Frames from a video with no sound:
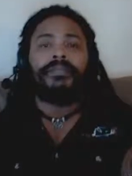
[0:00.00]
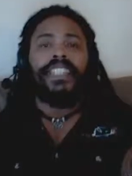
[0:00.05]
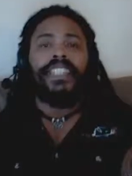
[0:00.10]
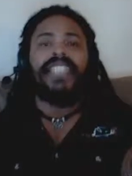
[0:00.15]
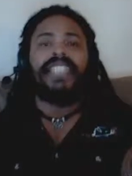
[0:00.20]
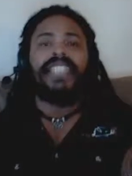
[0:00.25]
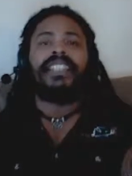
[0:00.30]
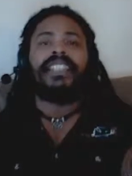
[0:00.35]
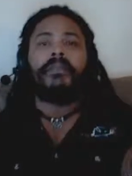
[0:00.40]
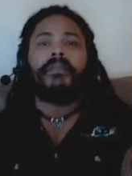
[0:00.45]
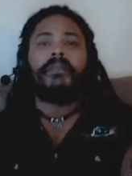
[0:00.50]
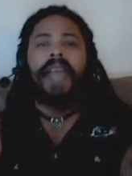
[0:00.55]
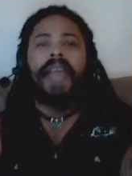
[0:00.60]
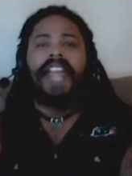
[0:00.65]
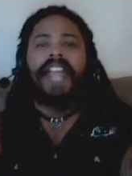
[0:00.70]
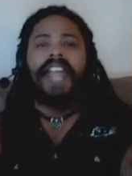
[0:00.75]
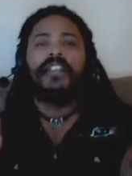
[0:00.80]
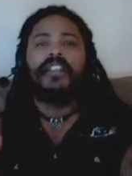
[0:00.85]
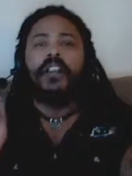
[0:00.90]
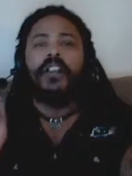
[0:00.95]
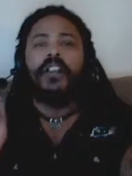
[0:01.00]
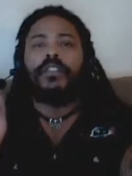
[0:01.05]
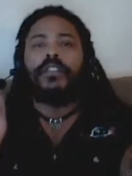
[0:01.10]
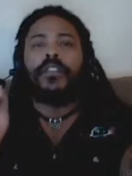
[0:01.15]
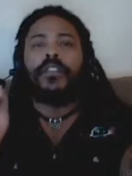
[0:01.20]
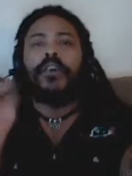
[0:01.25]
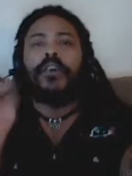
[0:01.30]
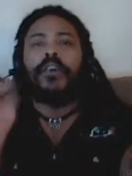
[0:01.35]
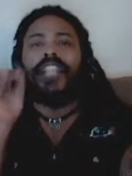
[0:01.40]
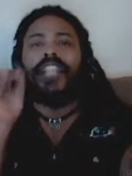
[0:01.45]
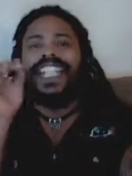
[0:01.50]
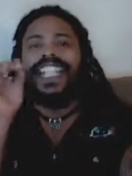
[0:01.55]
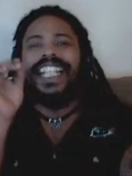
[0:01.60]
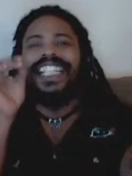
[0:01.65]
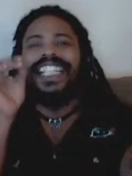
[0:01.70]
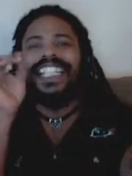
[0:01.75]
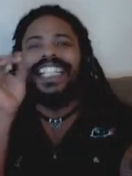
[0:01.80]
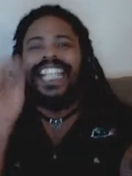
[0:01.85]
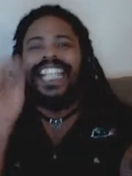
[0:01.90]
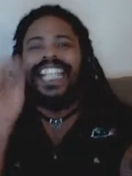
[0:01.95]
It is the matter of your
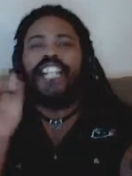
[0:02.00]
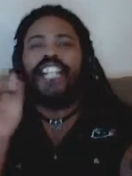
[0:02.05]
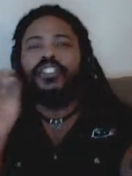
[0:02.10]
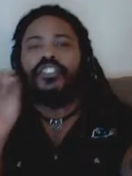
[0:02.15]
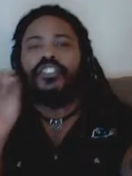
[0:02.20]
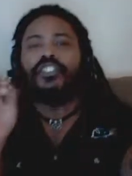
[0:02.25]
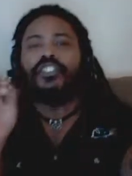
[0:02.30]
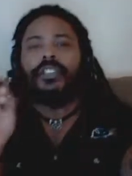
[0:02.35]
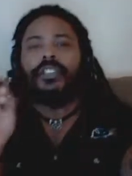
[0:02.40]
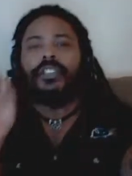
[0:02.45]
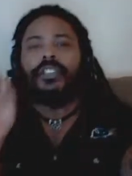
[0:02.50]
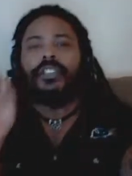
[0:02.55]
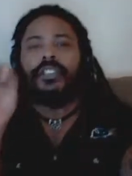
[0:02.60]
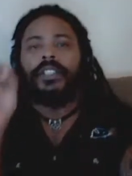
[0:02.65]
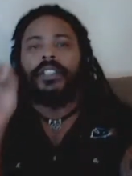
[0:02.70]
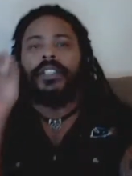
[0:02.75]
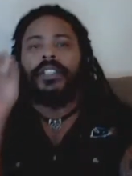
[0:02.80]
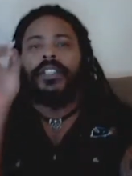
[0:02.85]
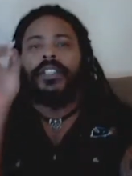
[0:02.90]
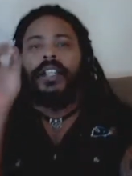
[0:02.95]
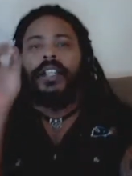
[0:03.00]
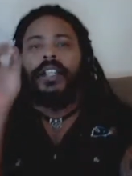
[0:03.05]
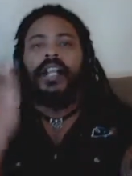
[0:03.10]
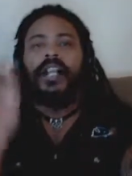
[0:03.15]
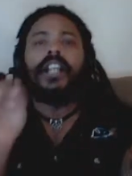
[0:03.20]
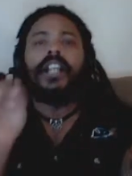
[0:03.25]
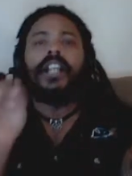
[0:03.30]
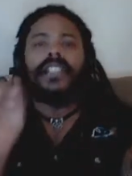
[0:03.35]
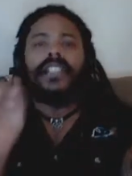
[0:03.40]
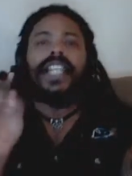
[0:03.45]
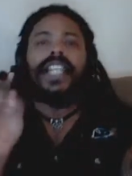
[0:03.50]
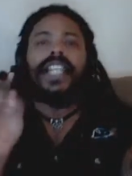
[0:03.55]
intention on